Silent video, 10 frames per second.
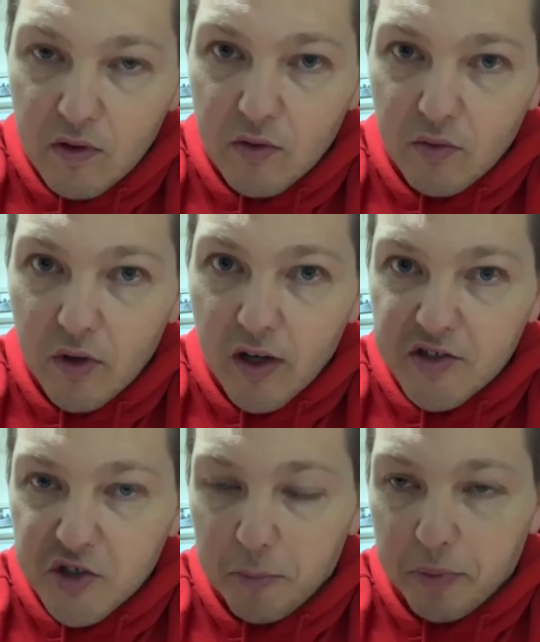Right.
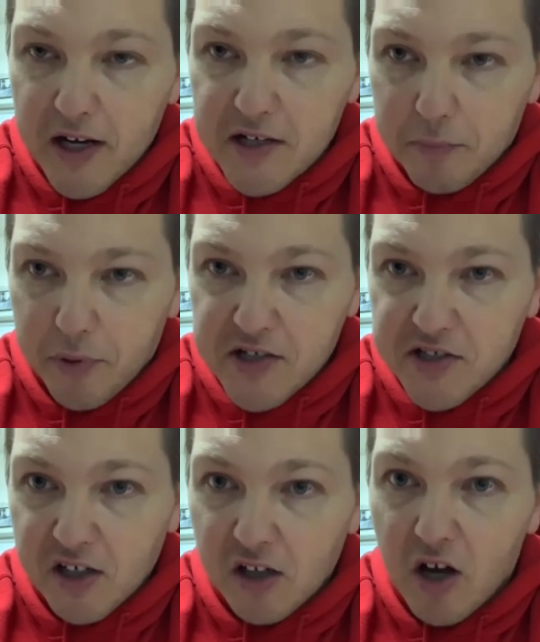So pressing
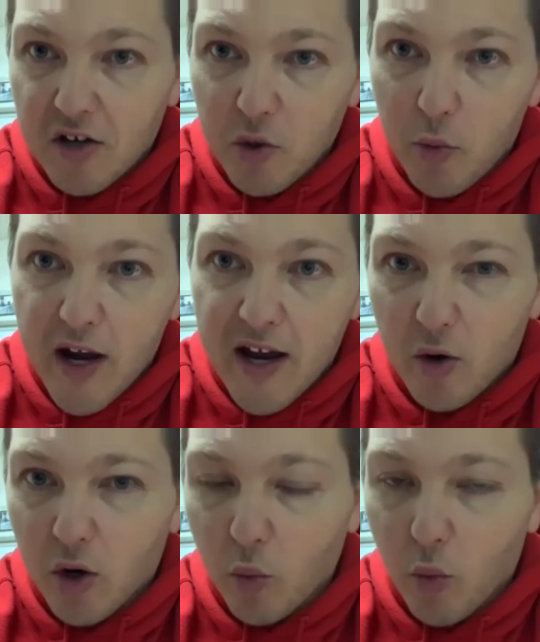along the way,
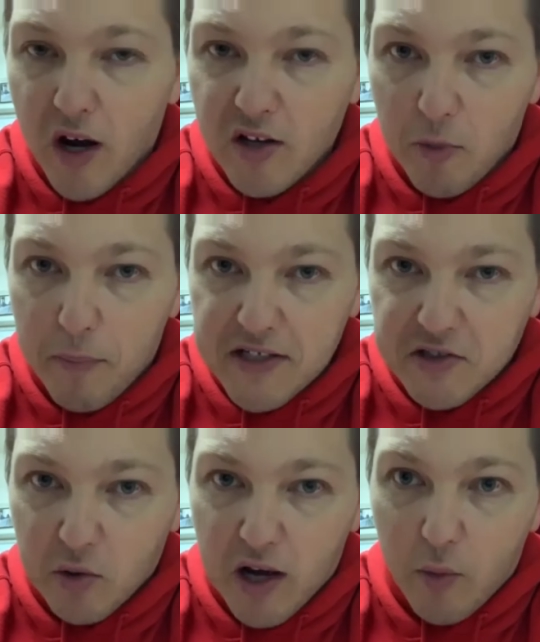or what basically
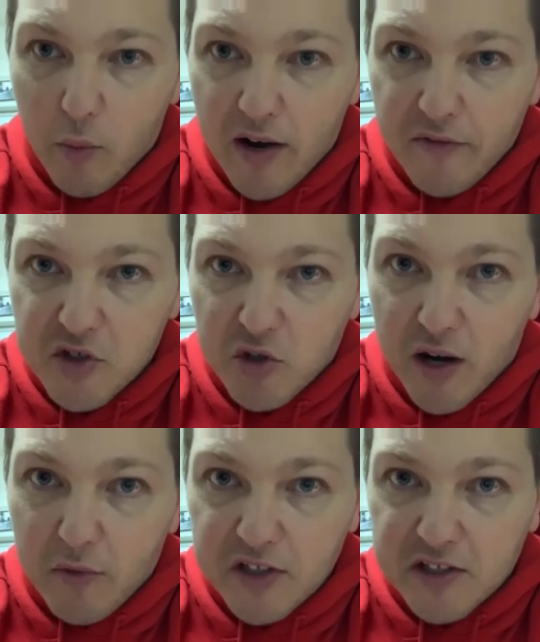on whatever's going on
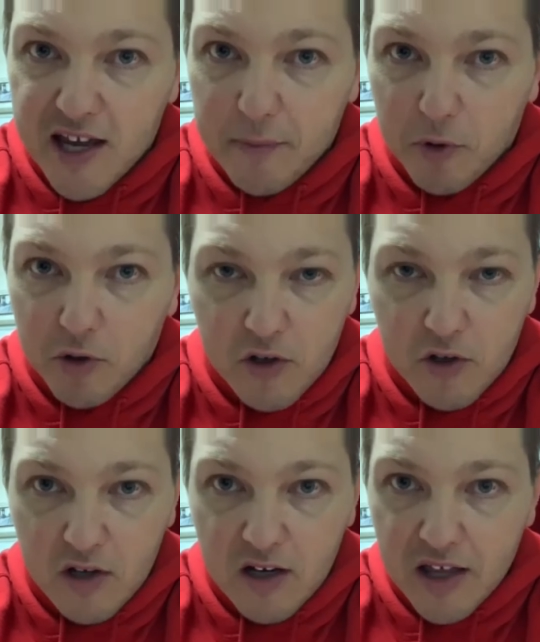with the table,
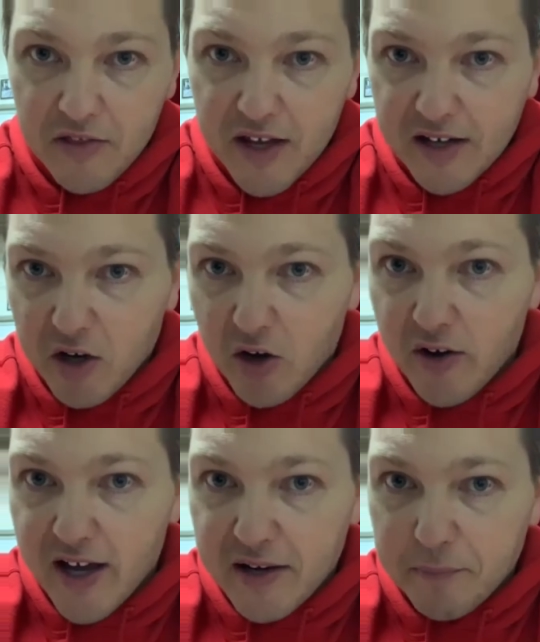and then go
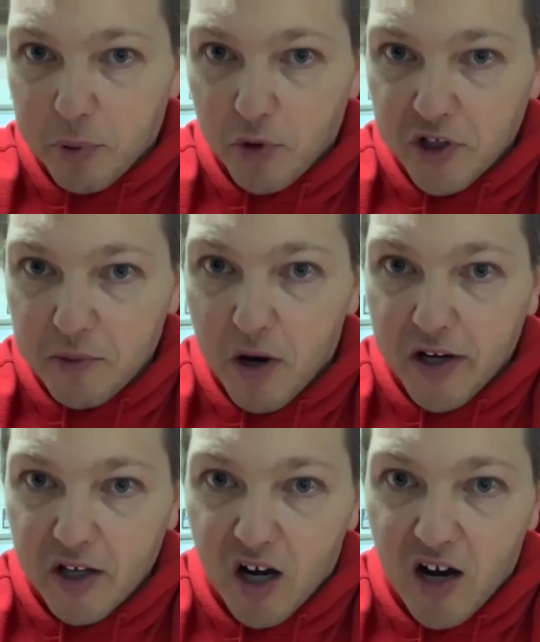ahead and pull your money
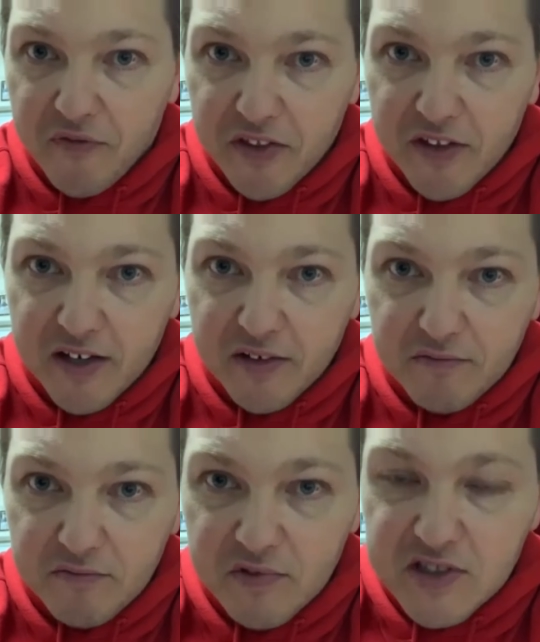off, and then
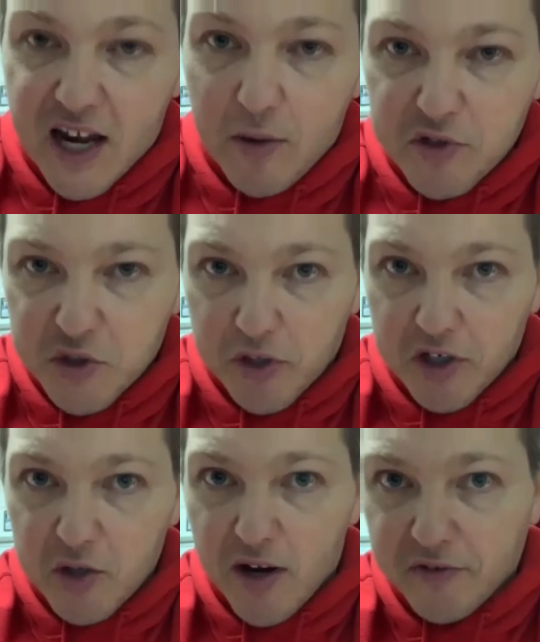decide what you want
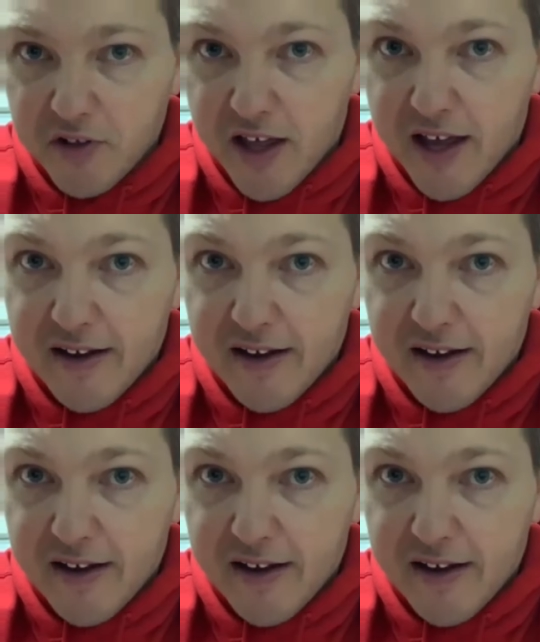to do after that.